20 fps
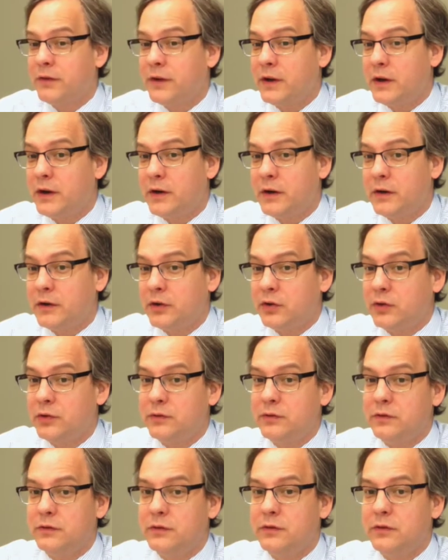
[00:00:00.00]
their
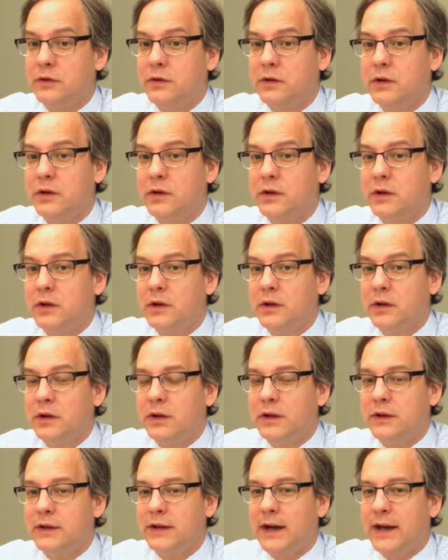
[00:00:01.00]
gluten
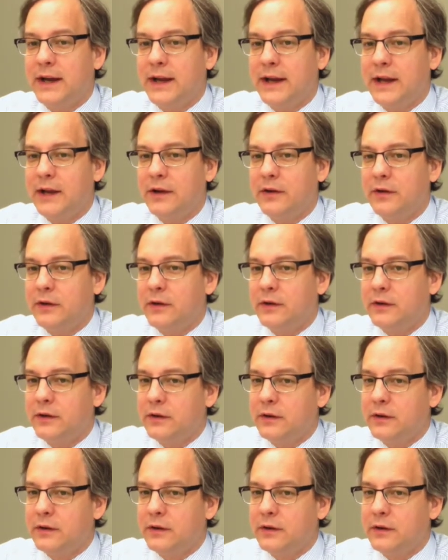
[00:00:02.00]
diet or